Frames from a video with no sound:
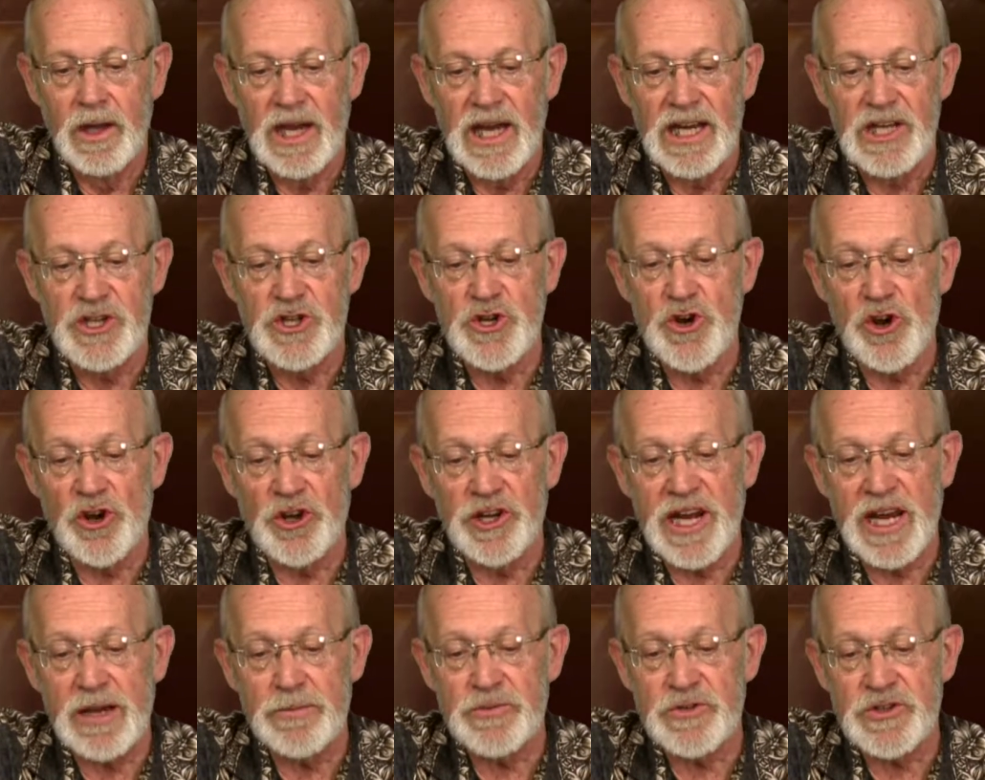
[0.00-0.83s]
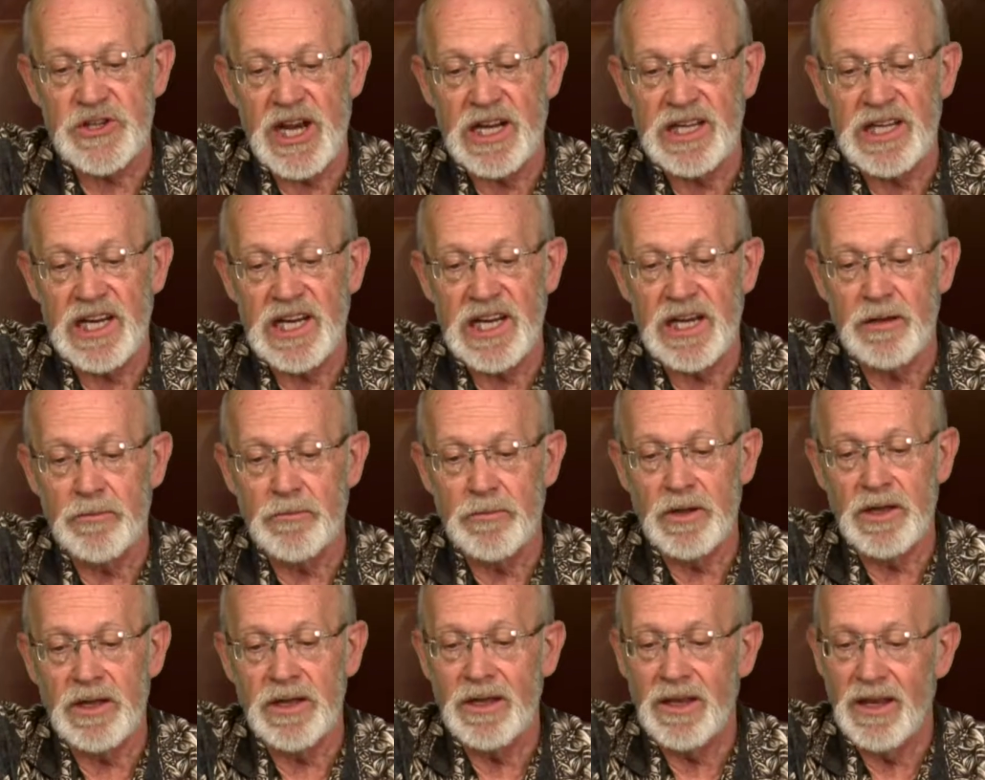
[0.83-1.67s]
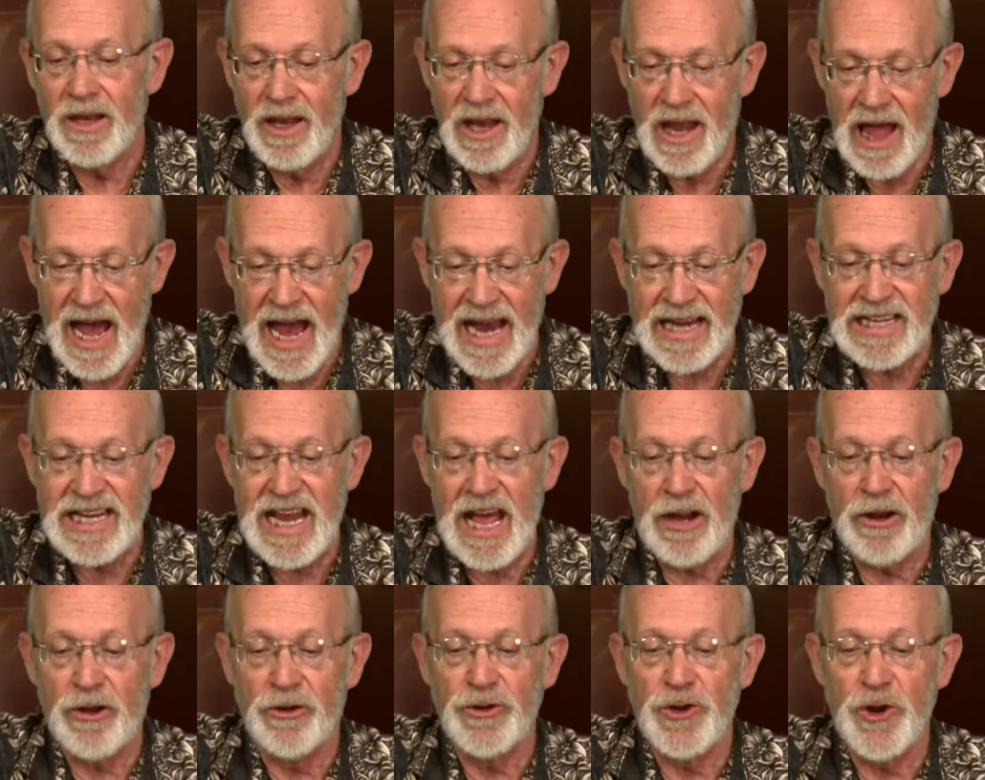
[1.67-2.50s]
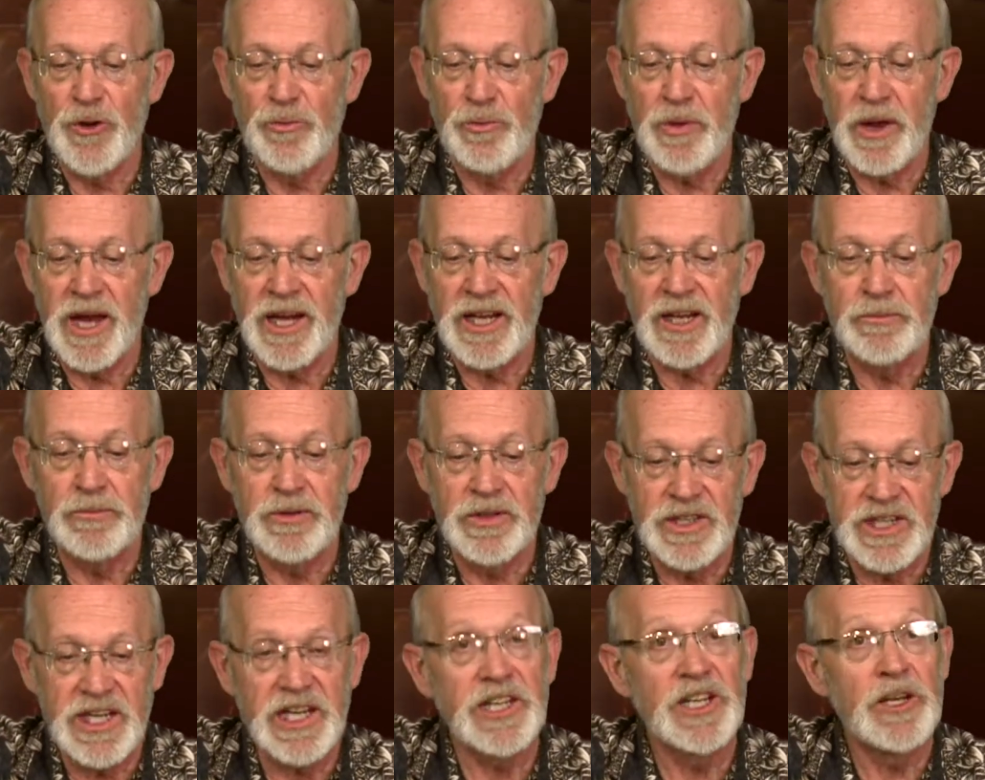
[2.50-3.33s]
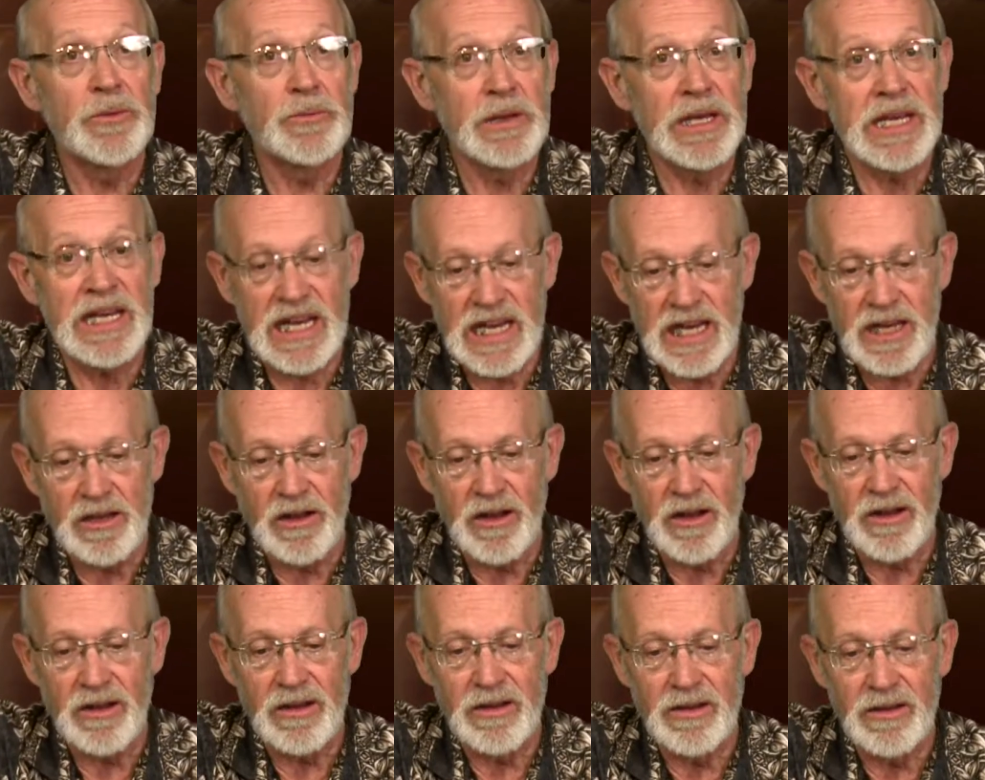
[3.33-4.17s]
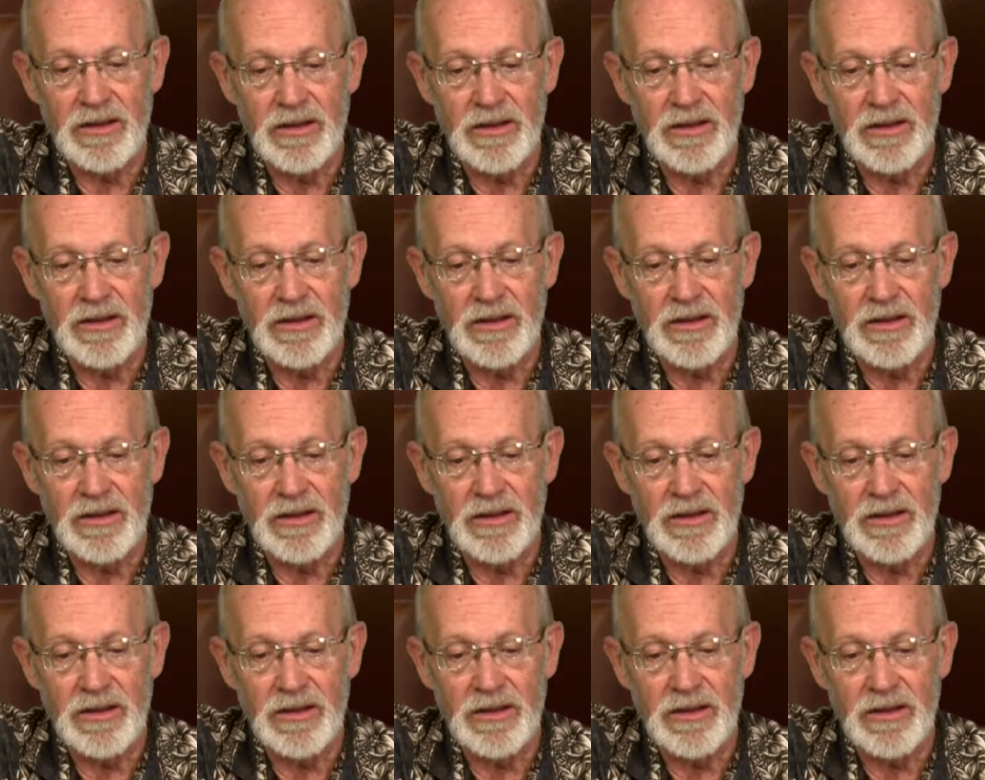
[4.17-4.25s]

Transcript: And Jonadab said to him, Lie down on your bed and pretend to be ill.